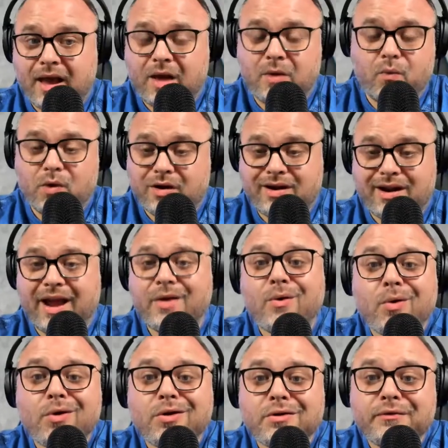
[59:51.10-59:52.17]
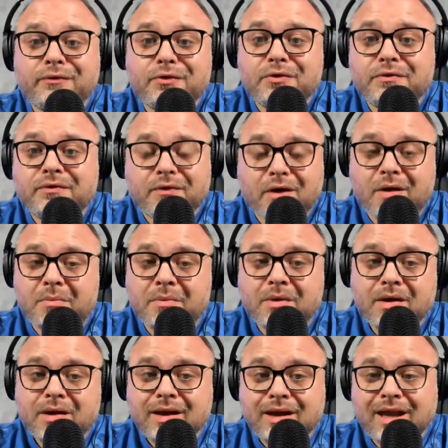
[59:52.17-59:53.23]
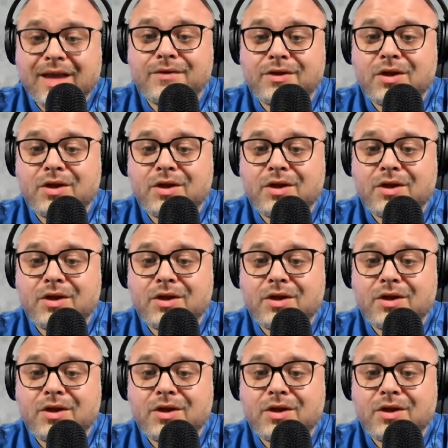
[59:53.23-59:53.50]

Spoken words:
where can I order food from? Even though